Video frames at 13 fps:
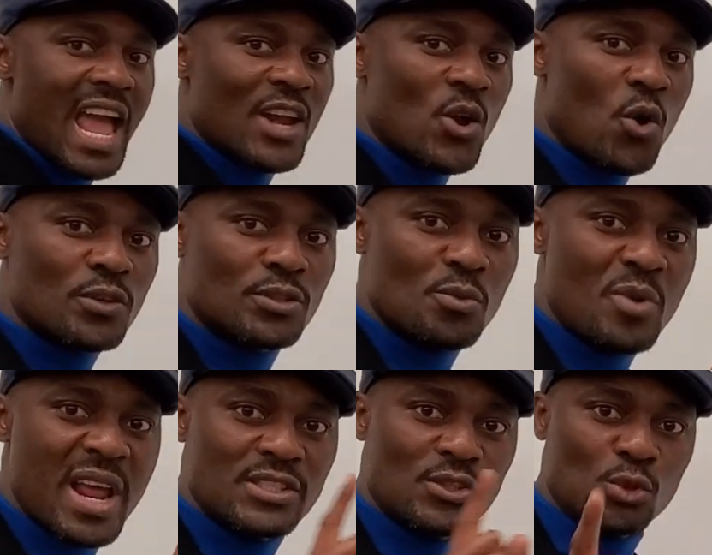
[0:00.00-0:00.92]
and also
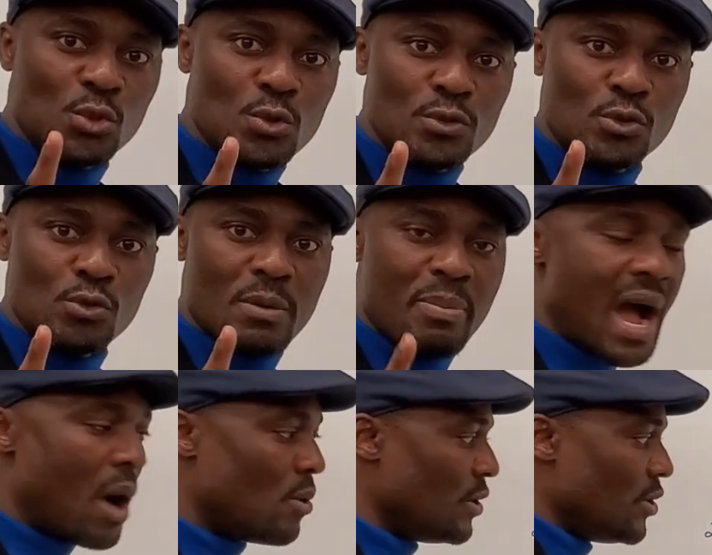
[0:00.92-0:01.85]
raise 2 to a
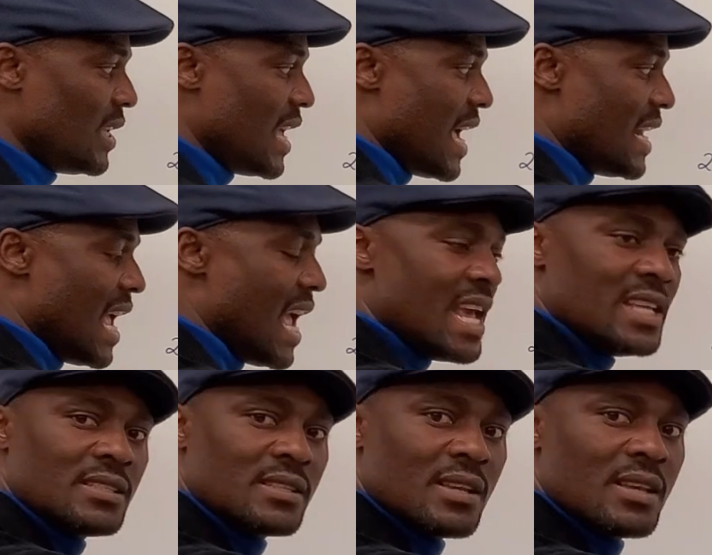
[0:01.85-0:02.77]
power to get 8?